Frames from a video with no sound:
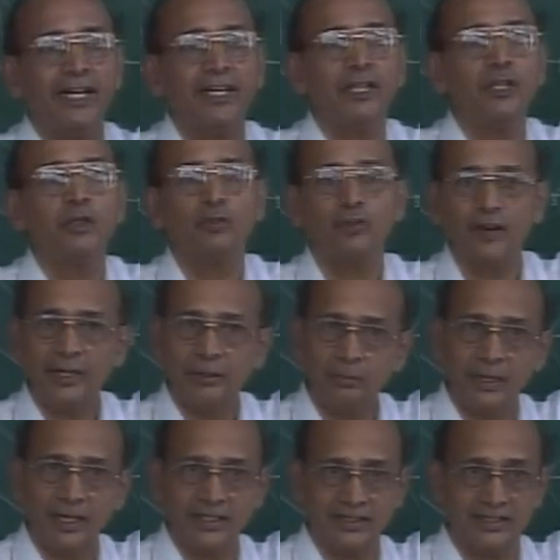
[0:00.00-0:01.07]
it into 5
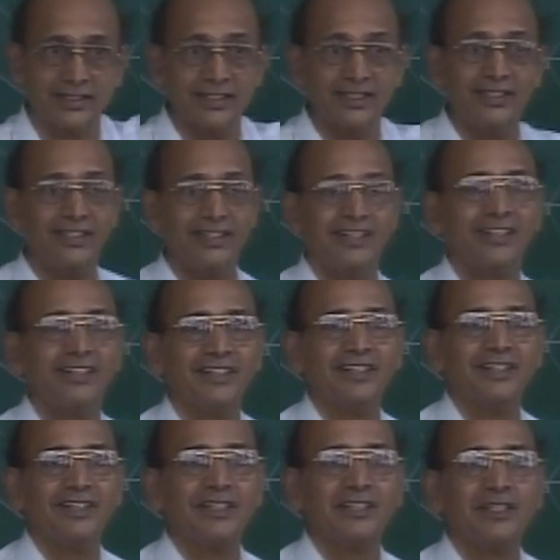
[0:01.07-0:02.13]
parts.
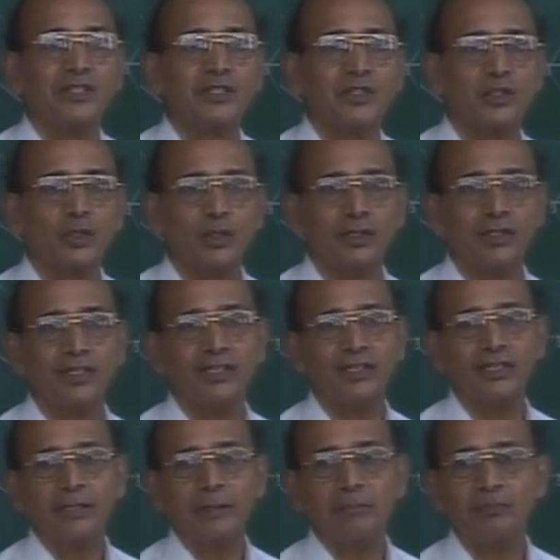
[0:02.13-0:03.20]
So
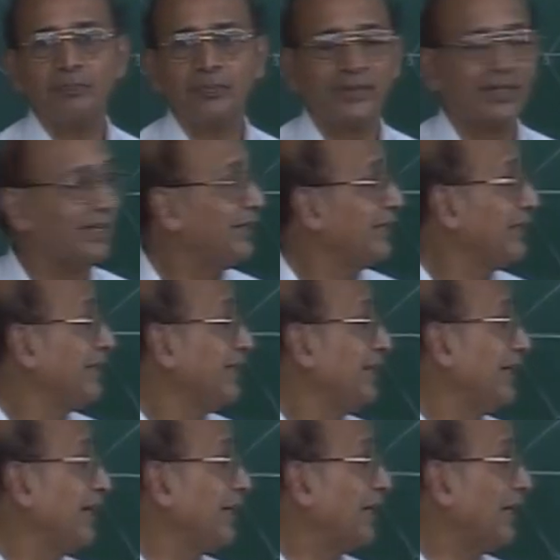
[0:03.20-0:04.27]

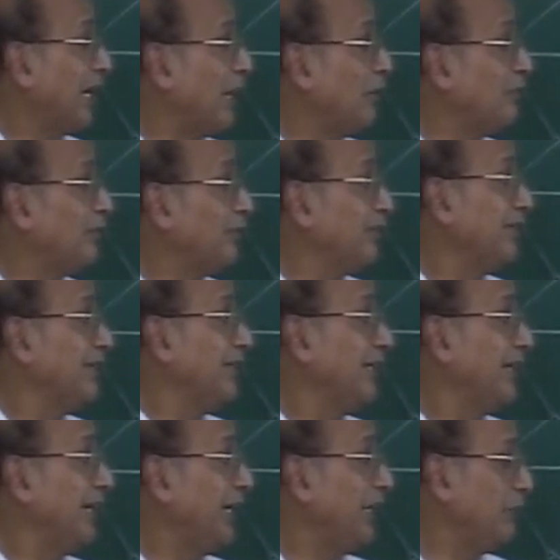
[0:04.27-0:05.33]
a graph
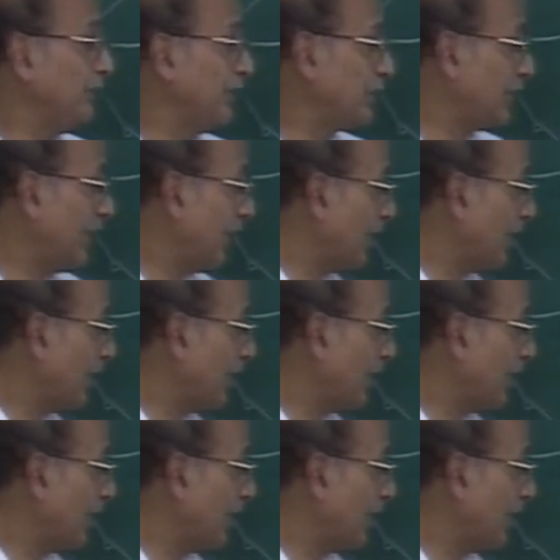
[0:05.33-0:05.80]
in which there